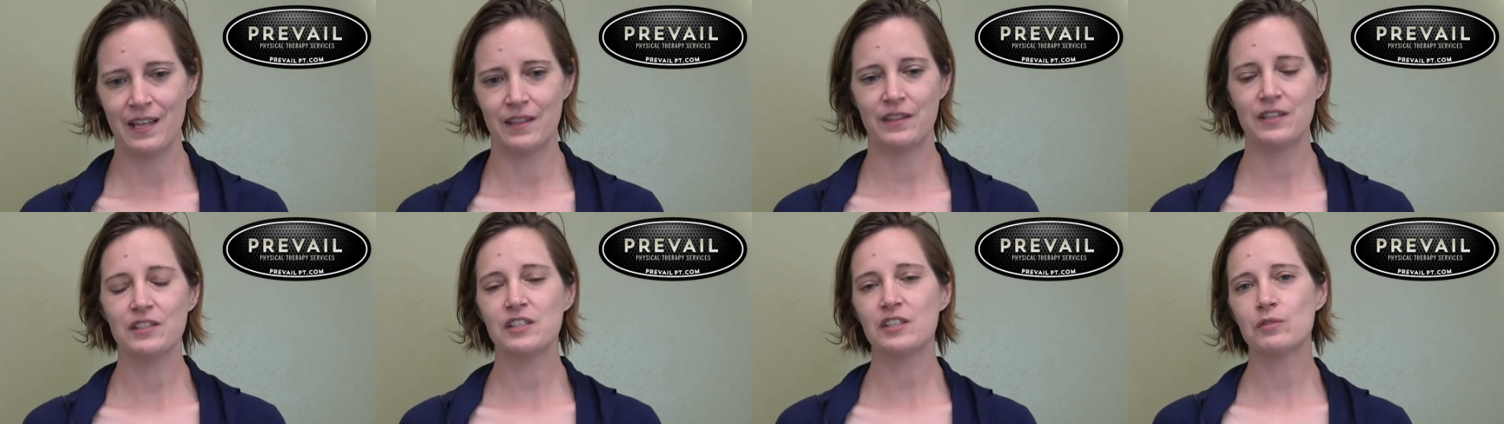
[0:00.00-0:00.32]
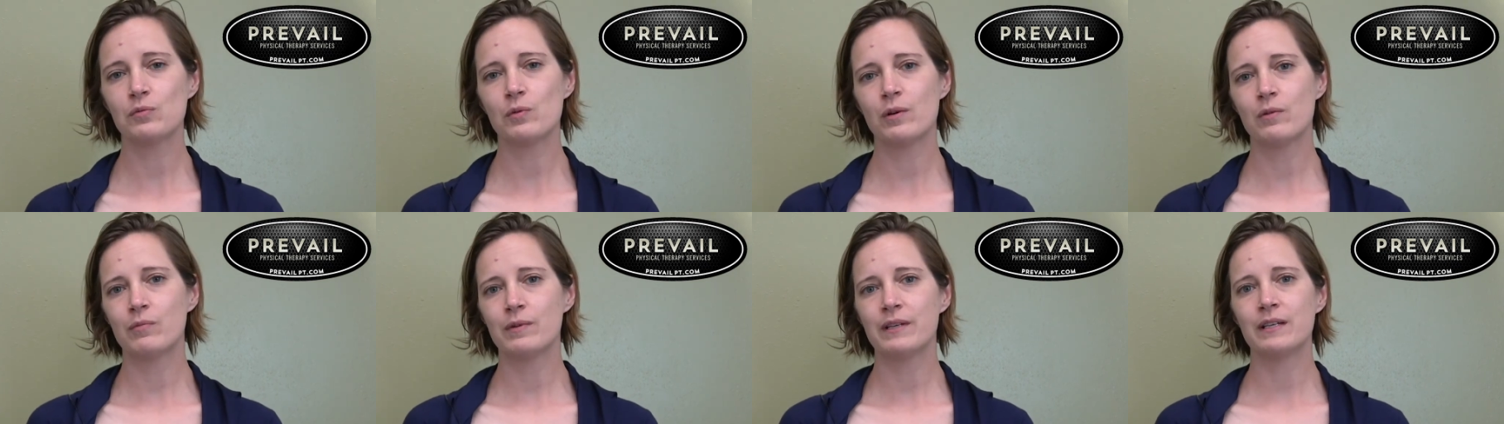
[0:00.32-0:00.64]
This
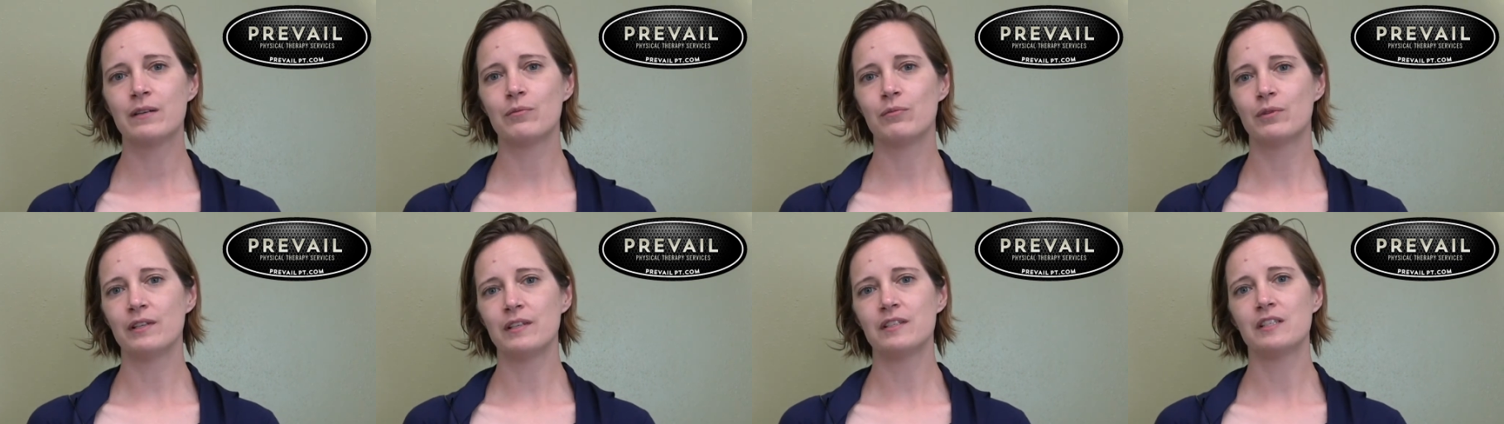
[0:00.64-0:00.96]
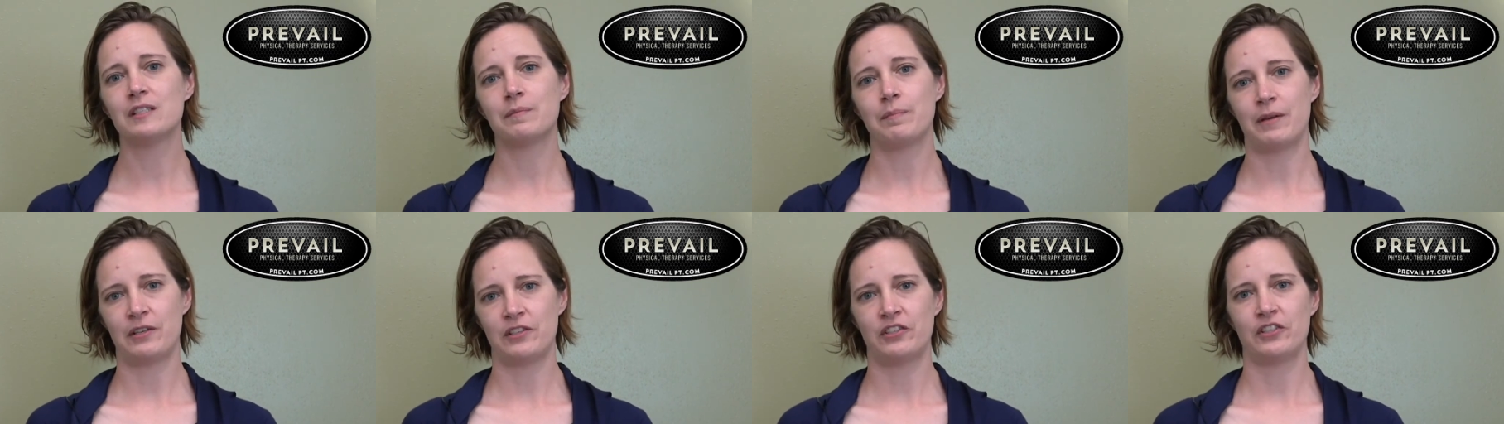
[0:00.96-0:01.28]
is where we really
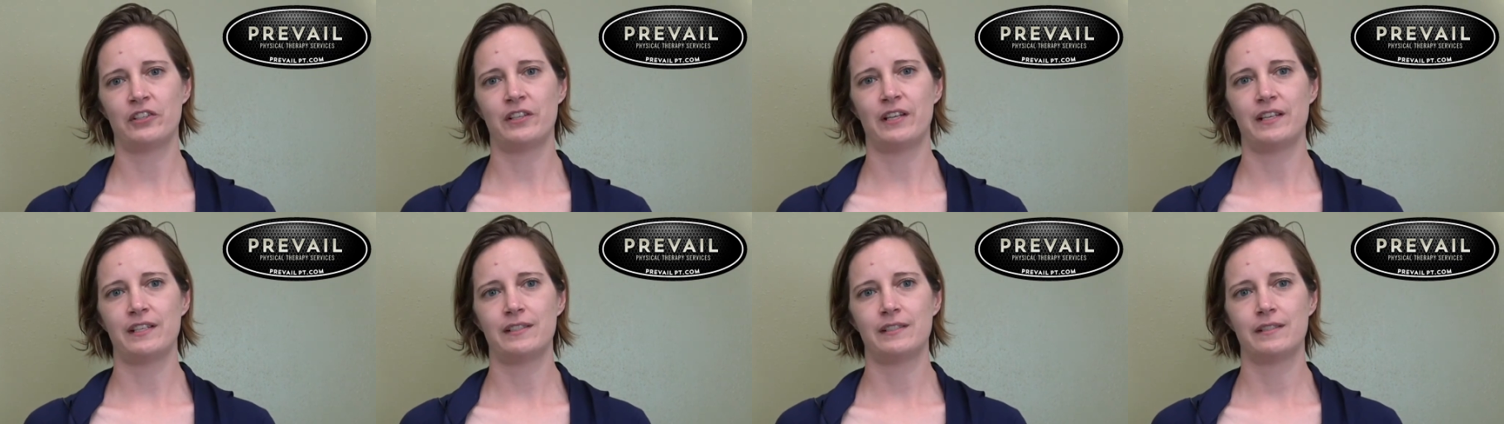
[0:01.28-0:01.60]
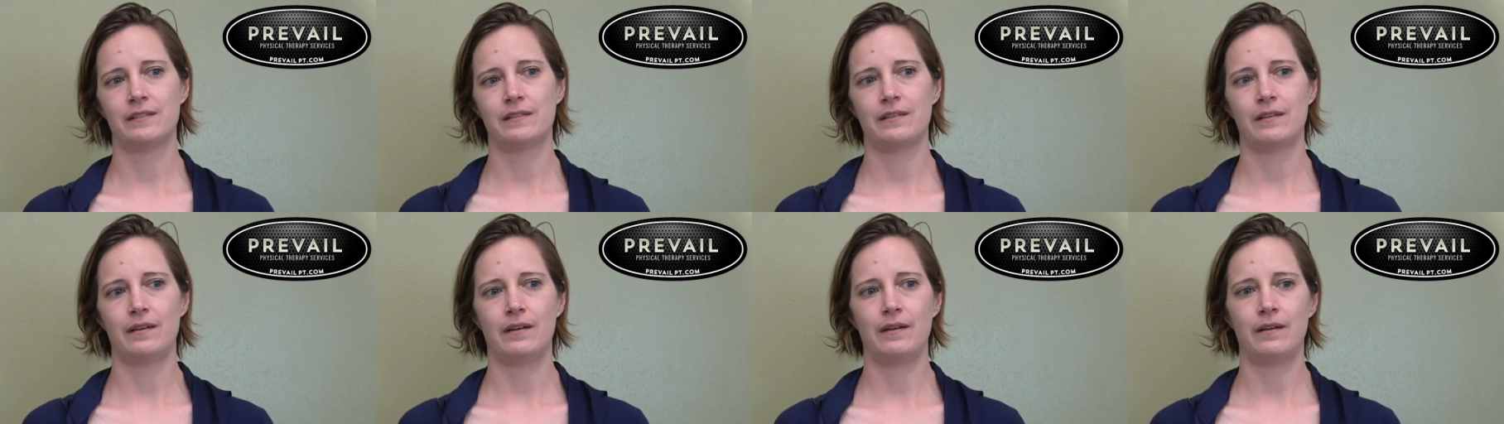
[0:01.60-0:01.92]

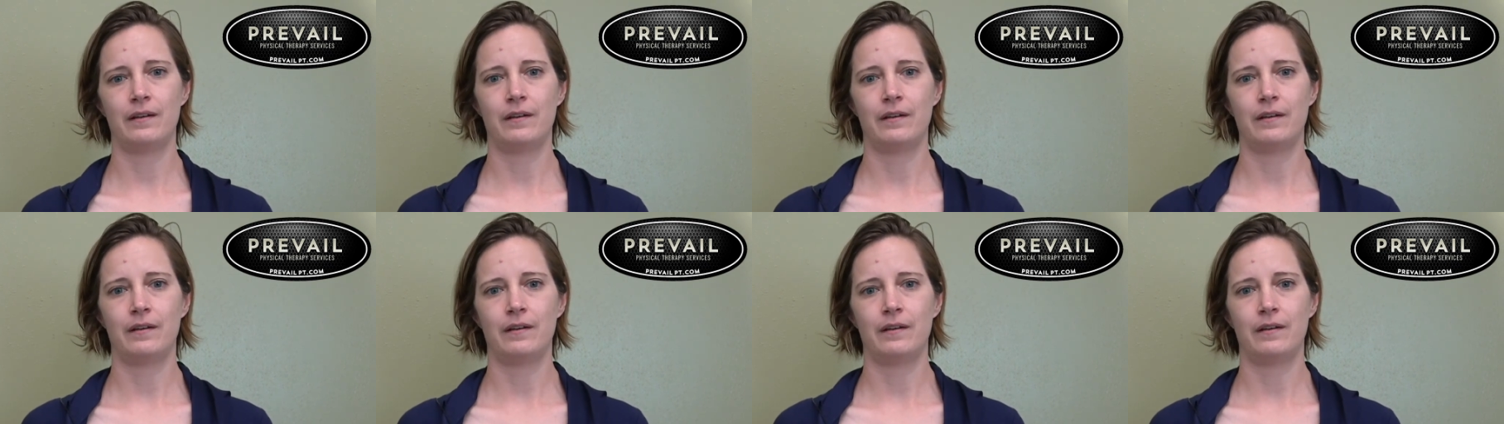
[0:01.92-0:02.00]
specialize.